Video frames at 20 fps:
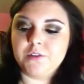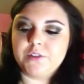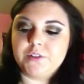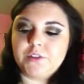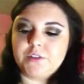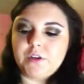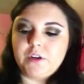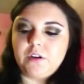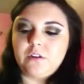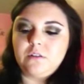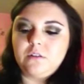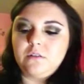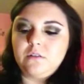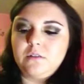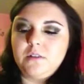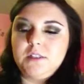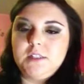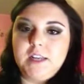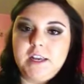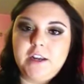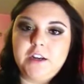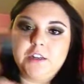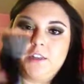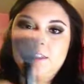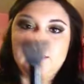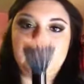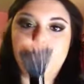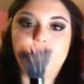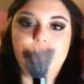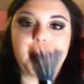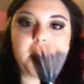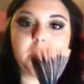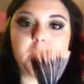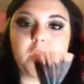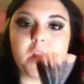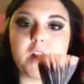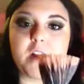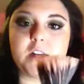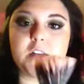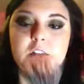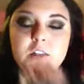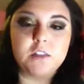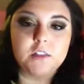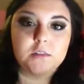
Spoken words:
So take your stippling brush.